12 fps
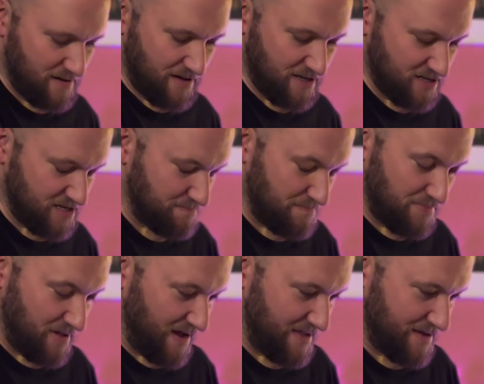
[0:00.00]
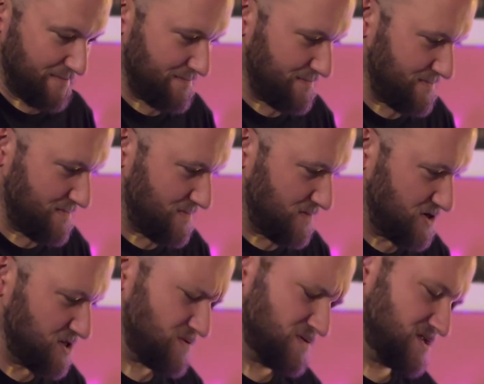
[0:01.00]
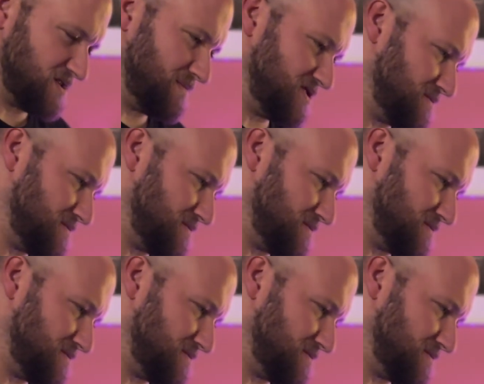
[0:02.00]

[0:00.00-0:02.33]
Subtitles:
he's just playing them with so much